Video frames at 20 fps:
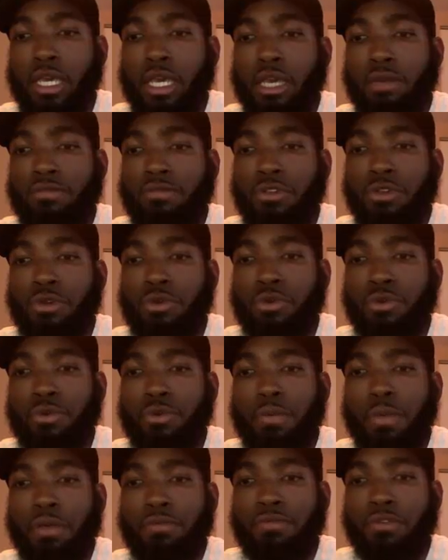if
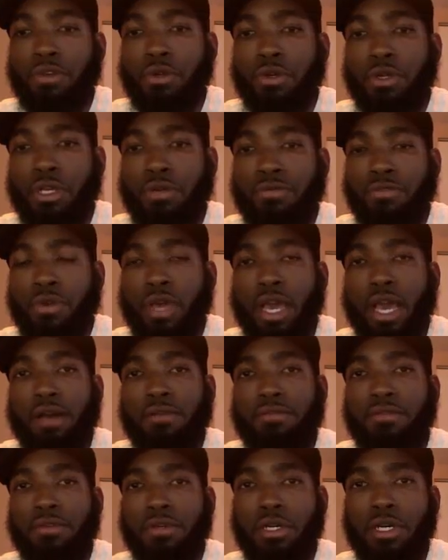you if you're if you
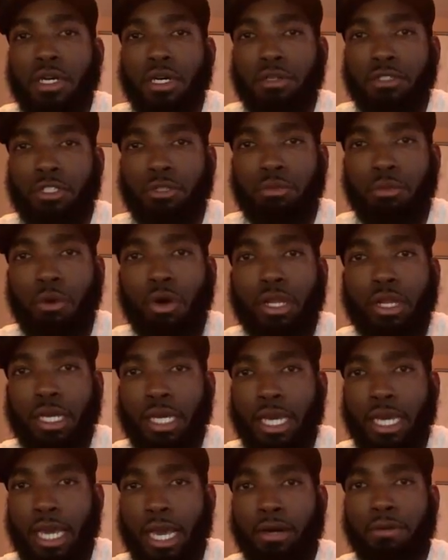have a small
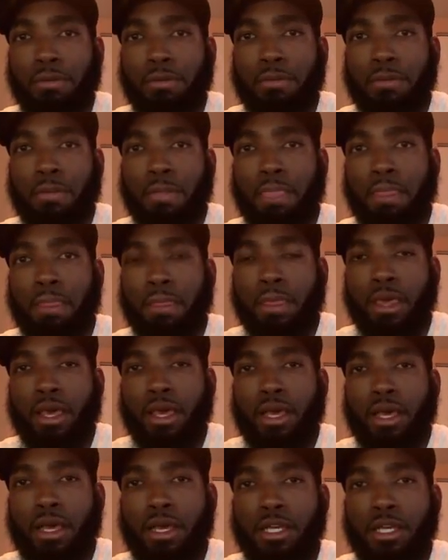account,
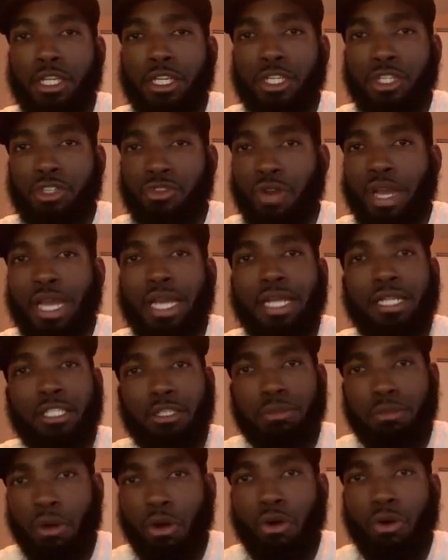trade
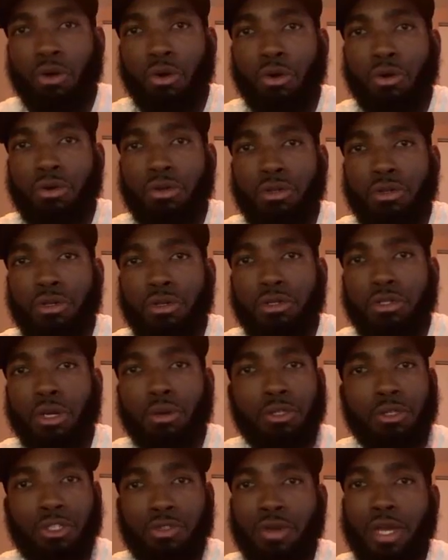small.
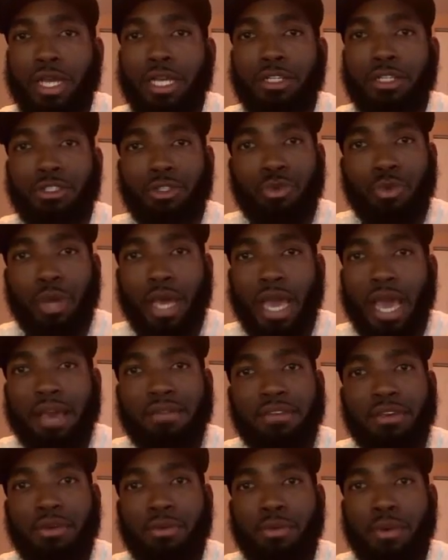Don't trade too
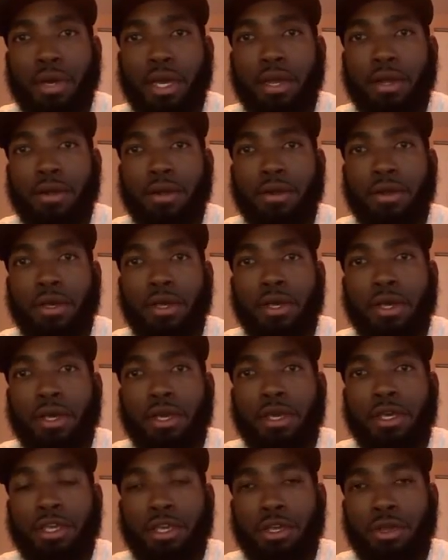heavy where
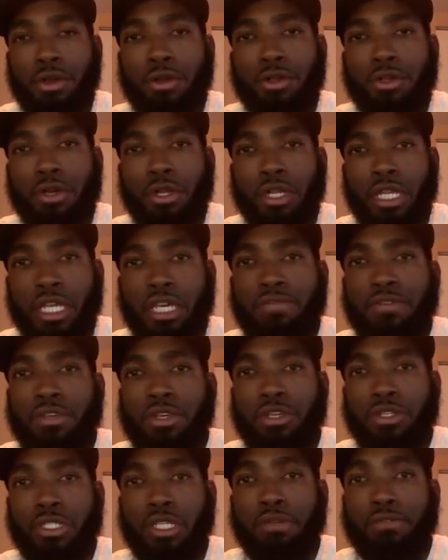you're you're leaving
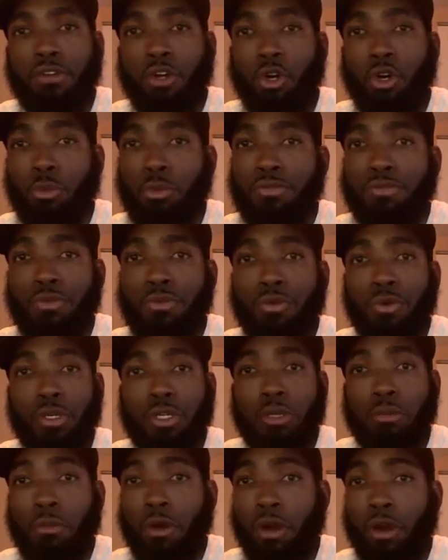yourself open for
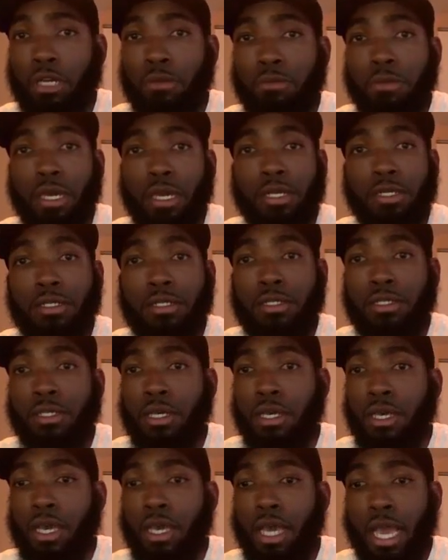the market makers
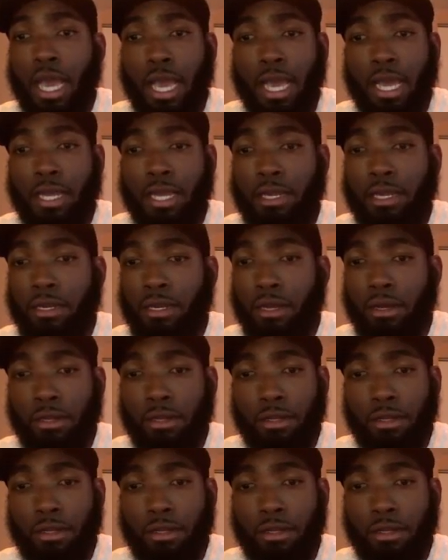and